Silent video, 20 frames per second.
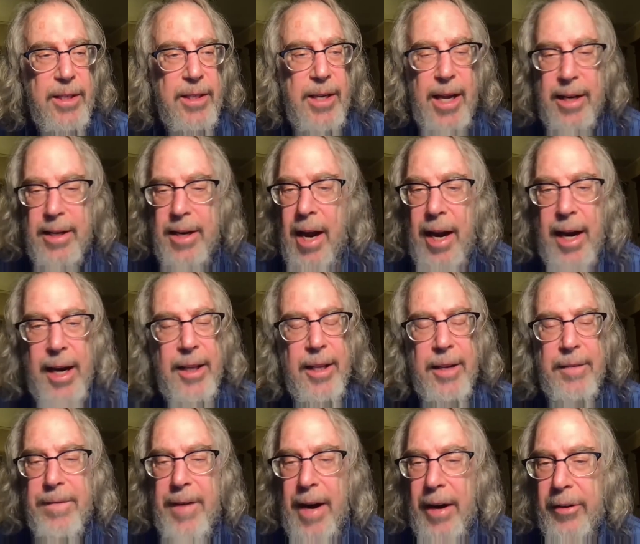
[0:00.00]
and highly
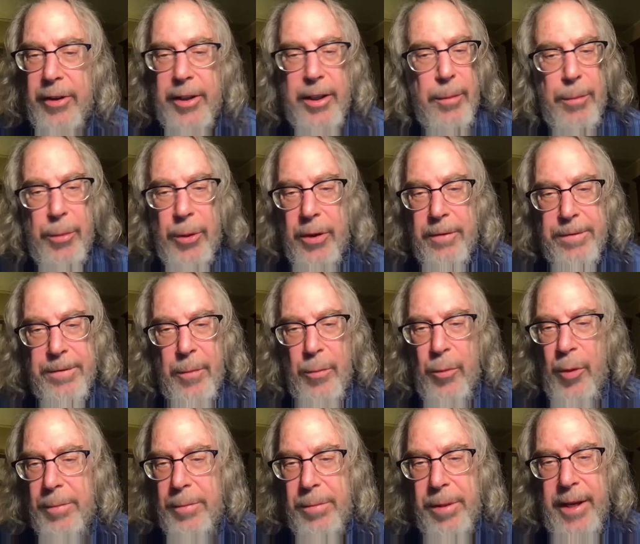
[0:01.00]
variable from
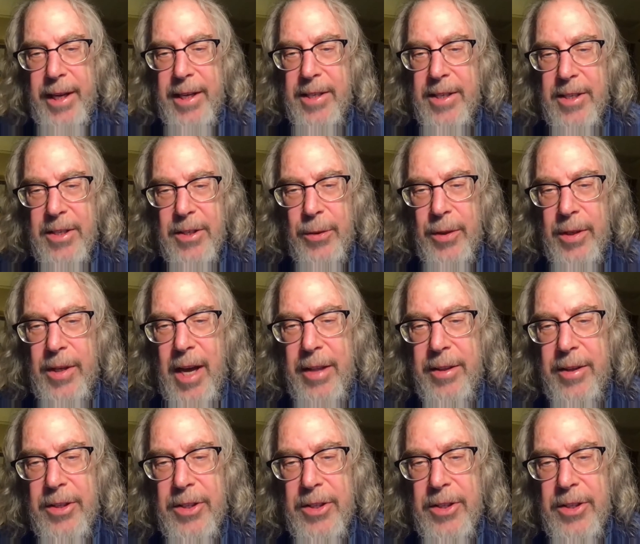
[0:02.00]
one place to another.